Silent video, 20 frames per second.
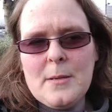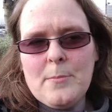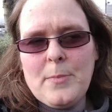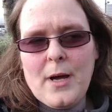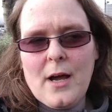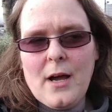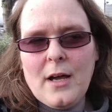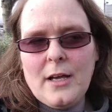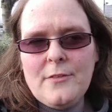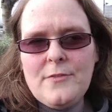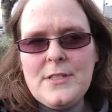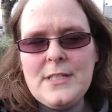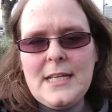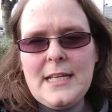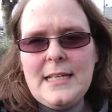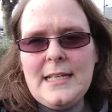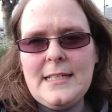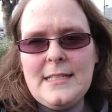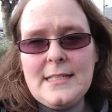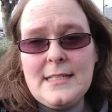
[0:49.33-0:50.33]
But I've
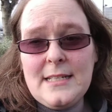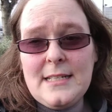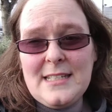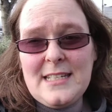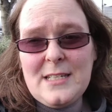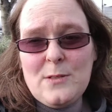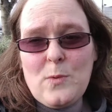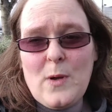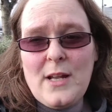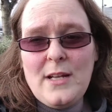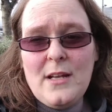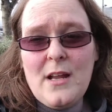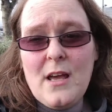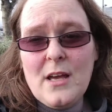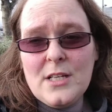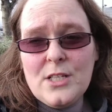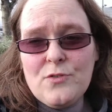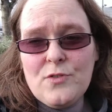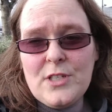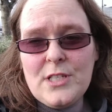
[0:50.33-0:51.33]
seen instances where
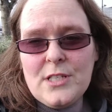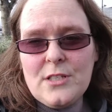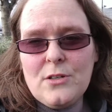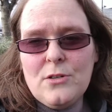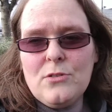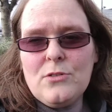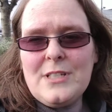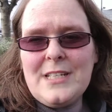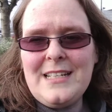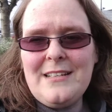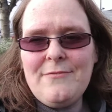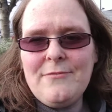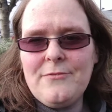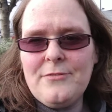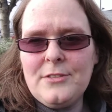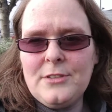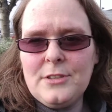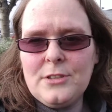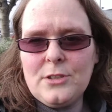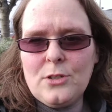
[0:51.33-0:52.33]
nursery schools and
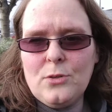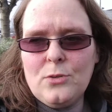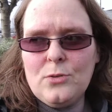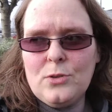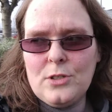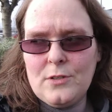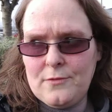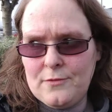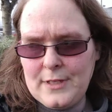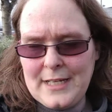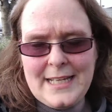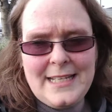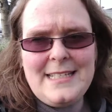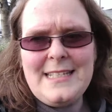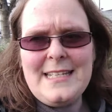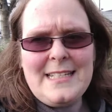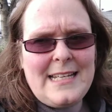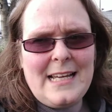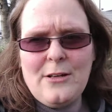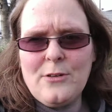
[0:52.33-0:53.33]
infant schools have
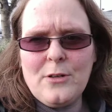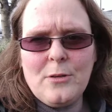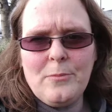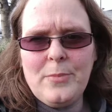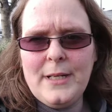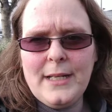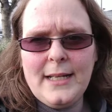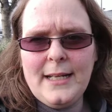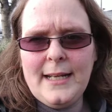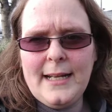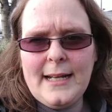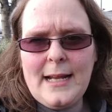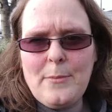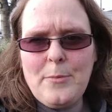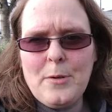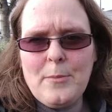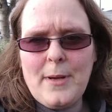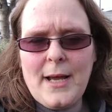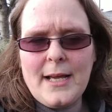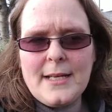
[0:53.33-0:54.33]
kitted out completely in
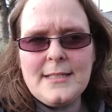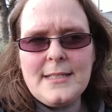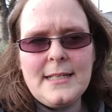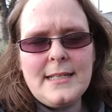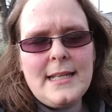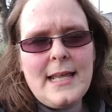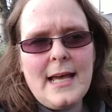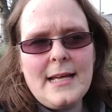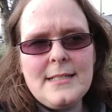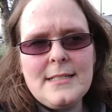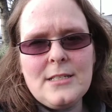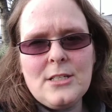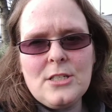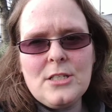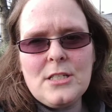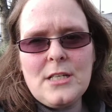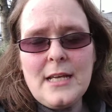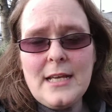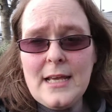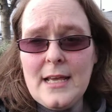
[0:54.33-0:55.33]
Apple Macs, and that's
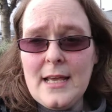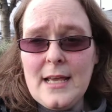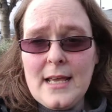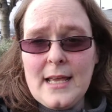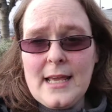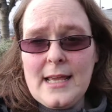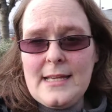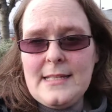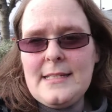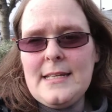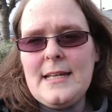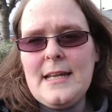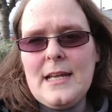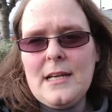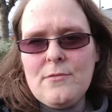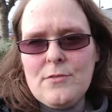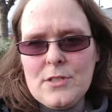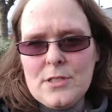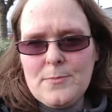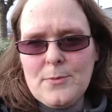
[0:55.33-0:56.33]
just, it's an
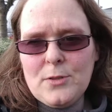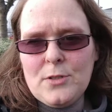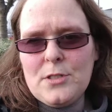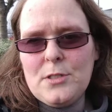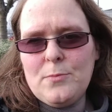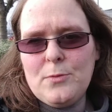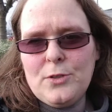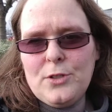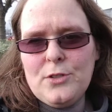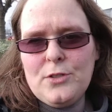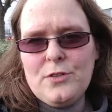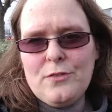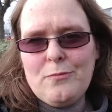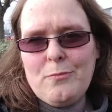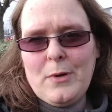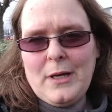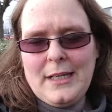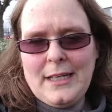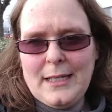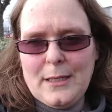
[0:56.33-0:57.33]
irresponsible use
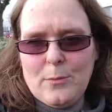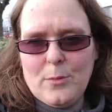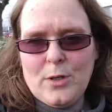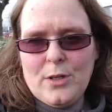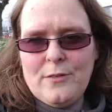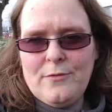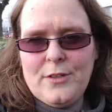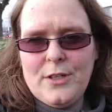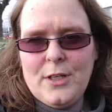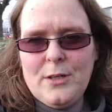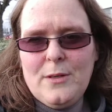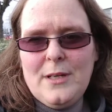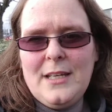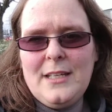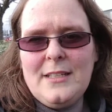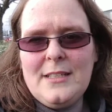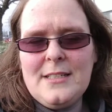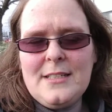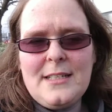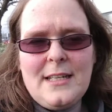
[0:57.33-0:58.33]
of money in my view,
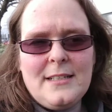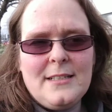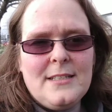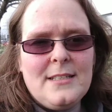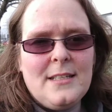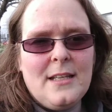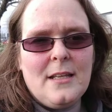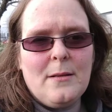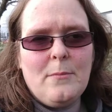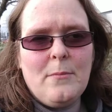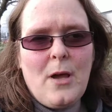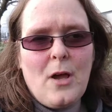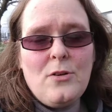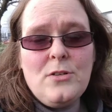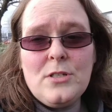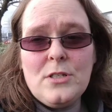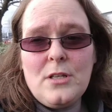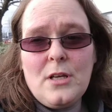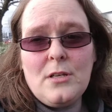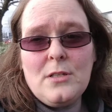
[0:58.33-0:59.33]
in the sense that
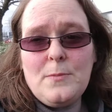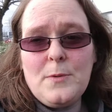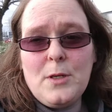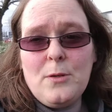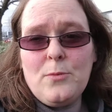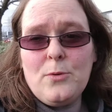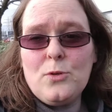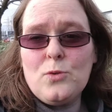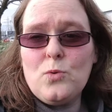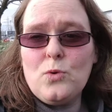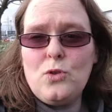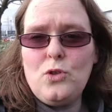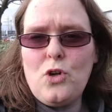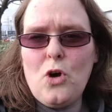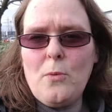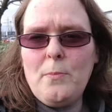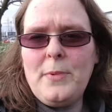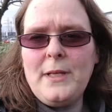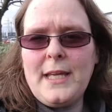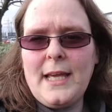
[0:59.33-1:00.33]
most of those pupils will
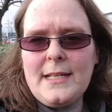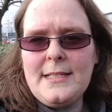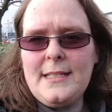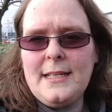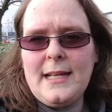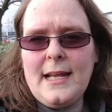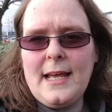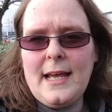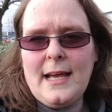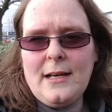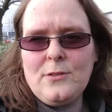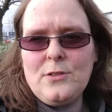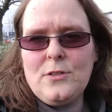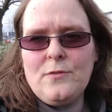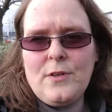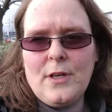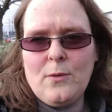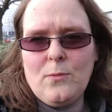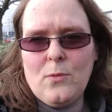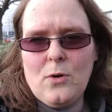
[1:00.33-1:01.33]
not be getting out
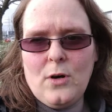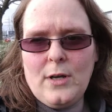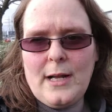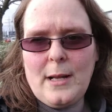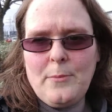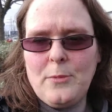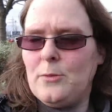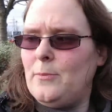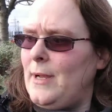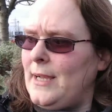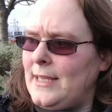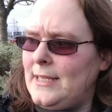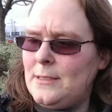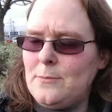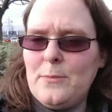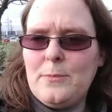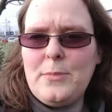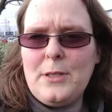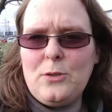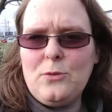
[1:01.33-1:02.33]
of it what an Apple Mac
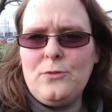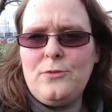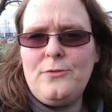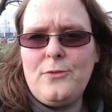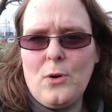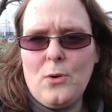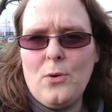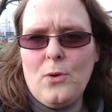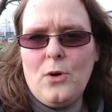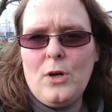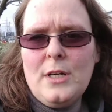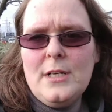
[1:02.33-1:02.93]
is built for.